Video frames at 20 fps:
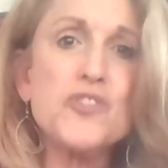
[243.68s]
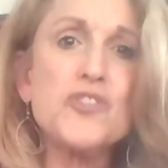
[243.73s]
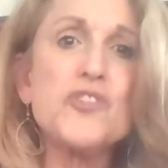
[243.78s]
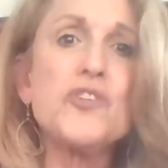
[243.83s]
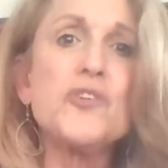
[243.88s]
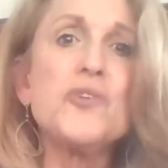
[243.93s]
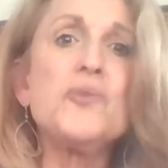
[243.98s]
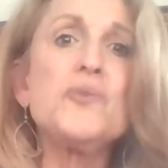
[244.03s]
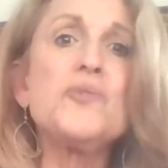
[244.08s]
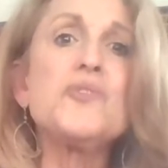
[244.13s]

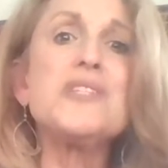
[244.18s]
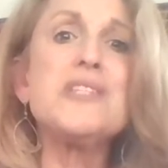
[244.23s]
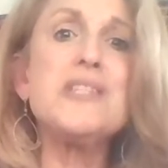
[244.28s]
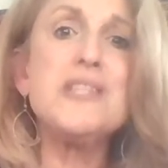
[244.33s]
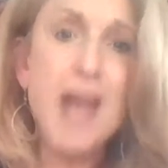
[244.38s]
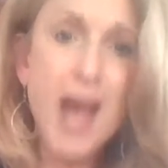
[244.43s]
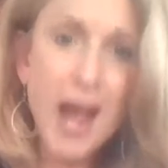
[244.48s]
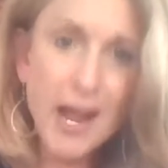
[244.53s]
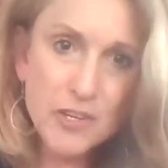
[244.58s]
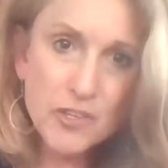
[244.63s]
choose
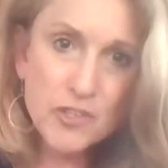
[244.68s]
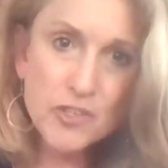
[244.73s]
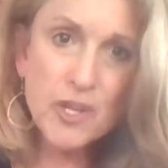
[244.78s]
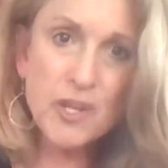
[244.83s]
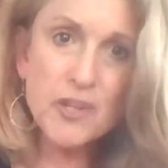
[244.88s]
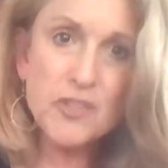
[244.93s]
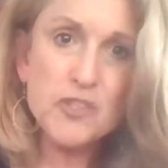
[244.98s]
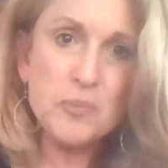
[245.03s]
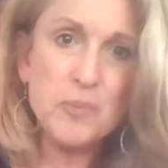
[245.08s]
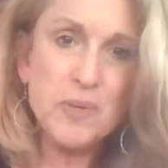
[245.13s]
non
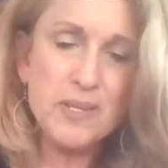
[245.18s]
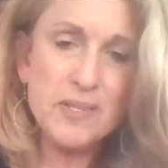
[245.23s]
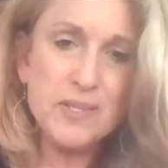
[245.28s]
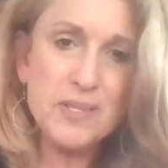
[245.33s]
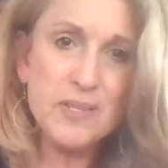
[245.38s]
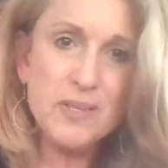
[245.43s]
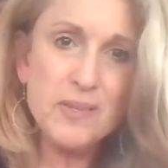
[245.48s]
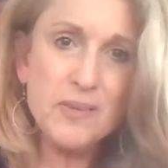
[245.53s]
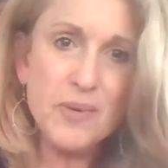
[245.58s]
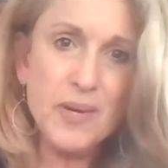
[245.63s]
judgment,
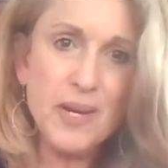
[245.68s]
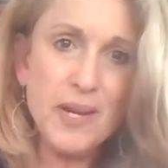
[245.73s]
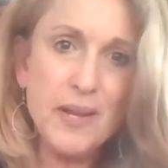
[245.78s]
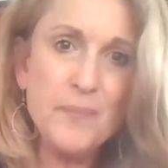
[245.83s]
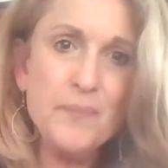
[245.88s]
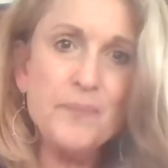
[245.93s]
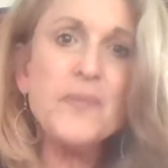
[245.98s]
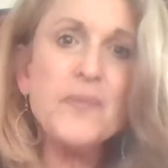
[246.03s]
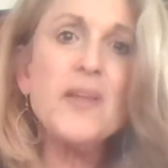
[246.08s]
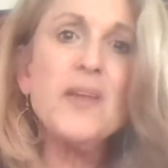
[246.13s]

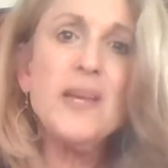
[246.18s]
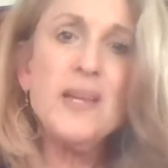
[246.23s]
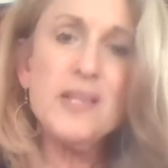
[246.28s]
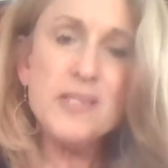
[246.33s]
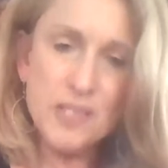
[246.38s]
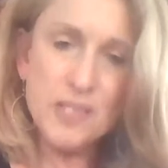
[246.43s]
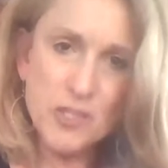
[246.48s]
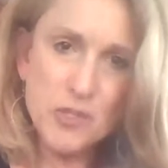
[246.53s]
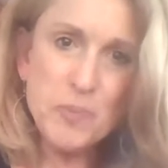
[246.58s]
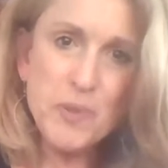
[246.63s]
right?
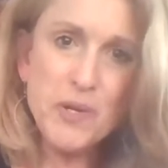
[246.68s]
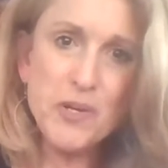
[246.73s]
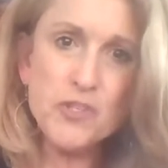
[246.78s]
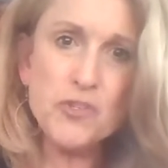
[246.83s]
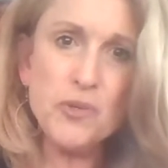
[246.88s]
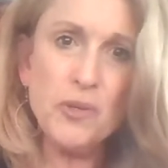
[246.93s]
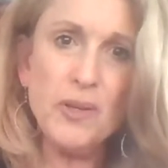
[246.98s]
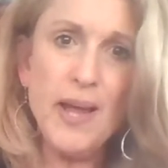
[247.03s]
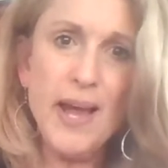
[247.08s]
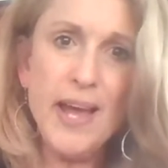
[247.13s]
It's a
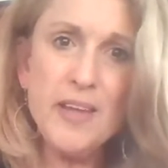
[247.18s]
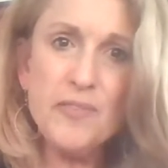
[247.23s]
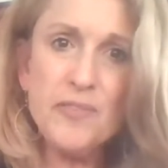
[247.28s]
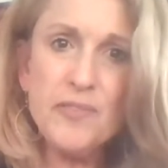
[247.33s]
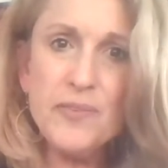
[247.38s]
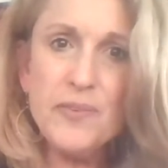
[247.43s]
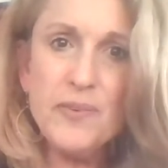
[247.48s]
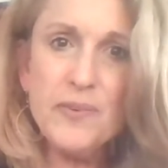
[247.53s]
spiritual life.